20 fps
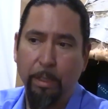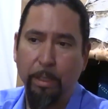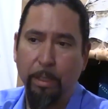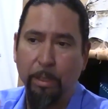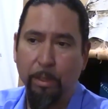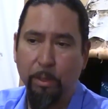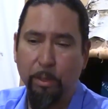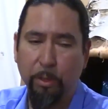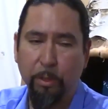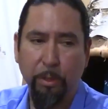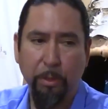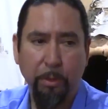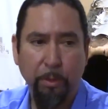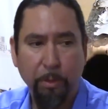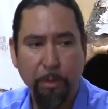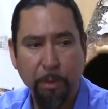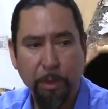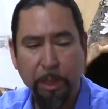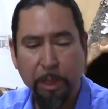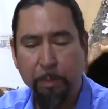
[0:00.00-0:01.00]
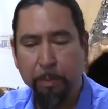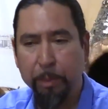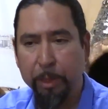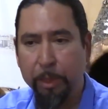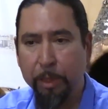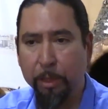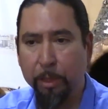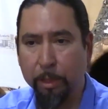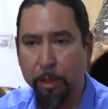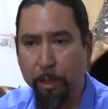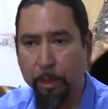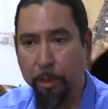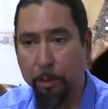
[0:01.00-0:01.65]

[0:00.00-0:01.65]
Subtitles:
and to experience the